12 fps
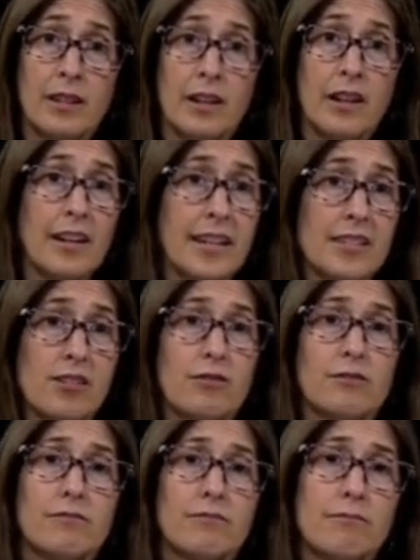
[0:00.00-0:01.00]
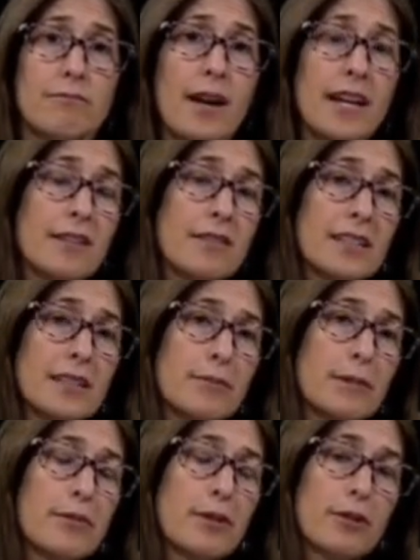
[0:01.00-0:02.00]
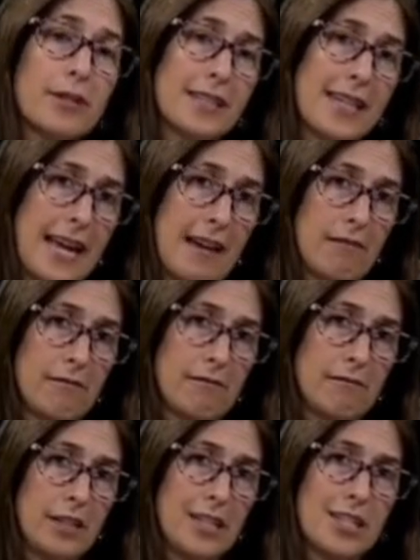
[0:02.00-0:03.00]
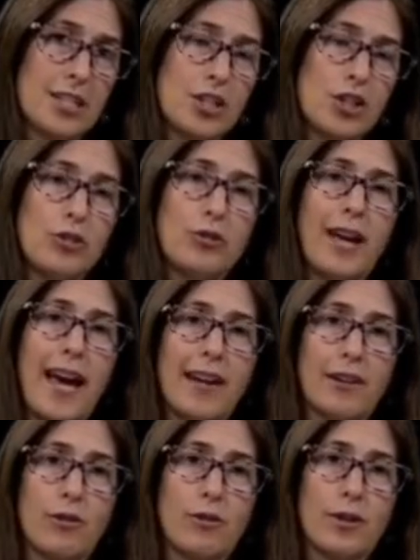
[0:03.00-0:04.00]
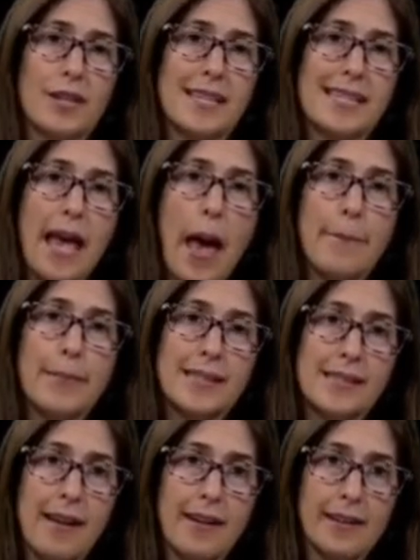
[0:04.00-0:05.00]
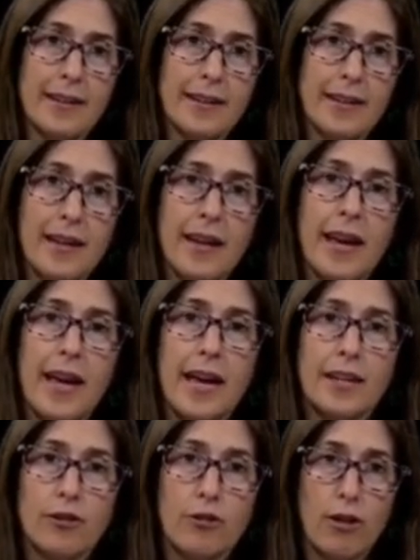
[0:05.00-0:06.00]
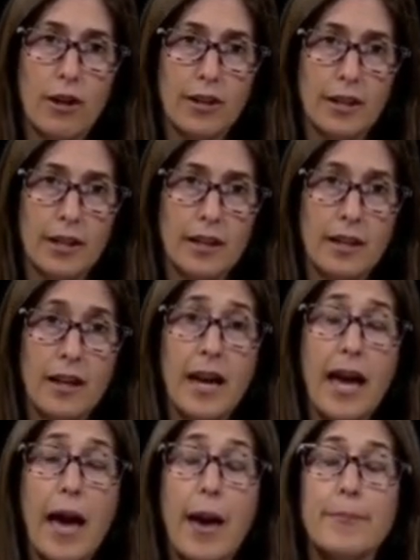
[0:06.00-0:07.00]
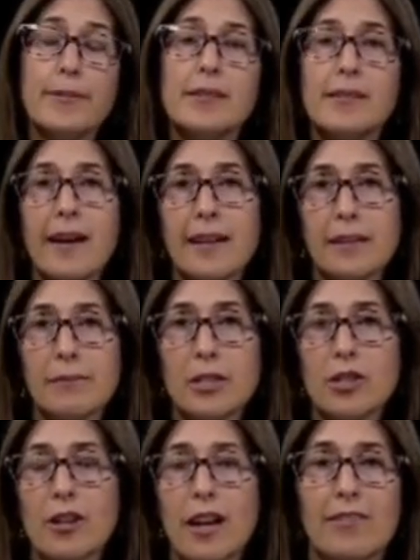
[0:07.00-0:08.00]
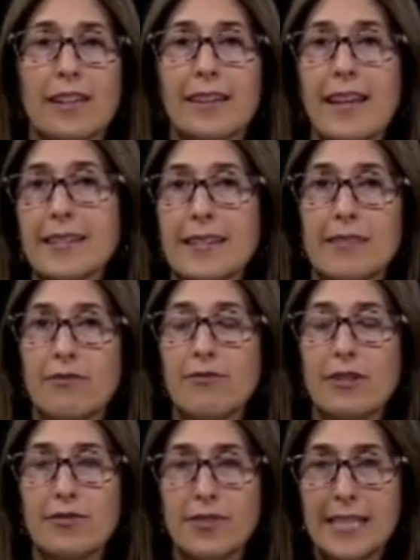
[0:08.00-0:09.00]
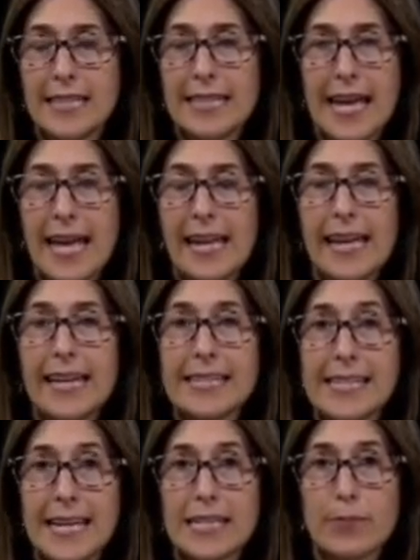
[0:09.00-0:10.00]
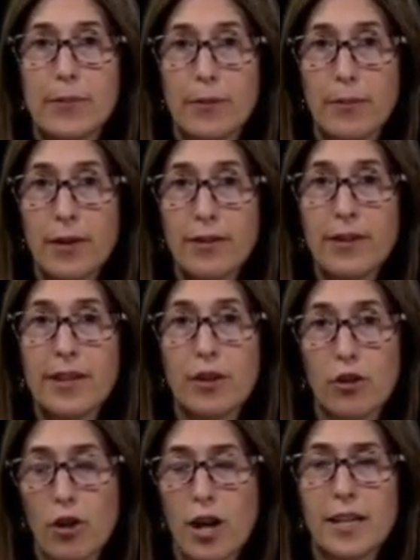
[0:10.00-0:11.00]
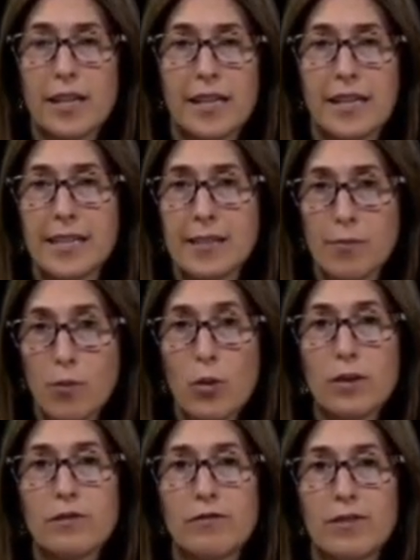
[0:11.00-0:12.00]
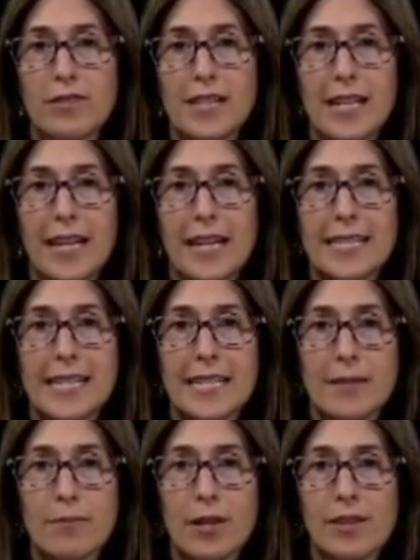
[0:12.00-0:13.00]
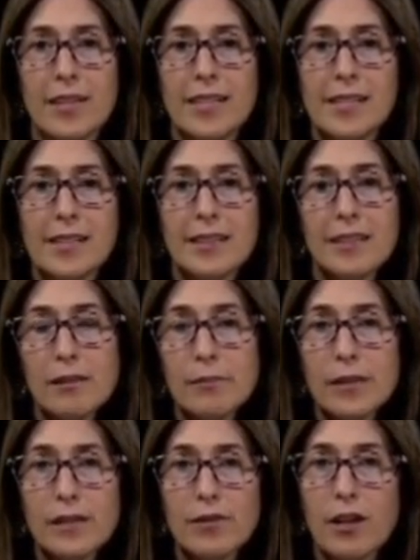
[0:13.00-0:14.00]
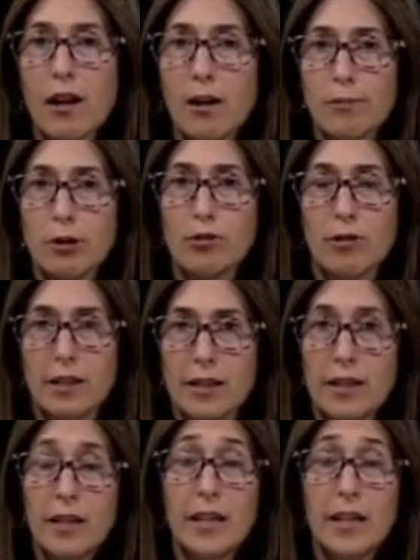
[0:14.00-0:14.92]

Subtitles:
All right, so migraine can be broken down into 2 categories, episodic and chronic. Episodic means you're having less than 15 headache days per month, and chronic is more than 15 headache days a month. And it's a little bit of an arbitrary